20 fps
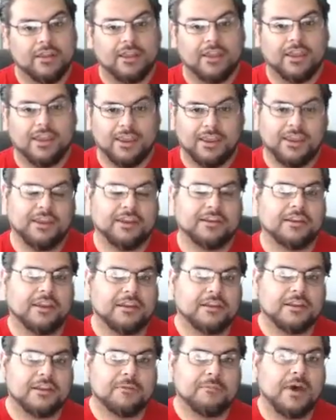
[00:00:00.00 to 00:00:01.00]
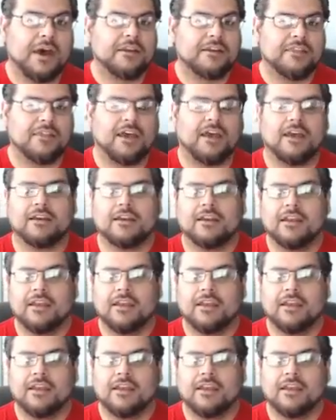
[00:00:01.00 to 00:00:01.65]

and, and, and come out of that.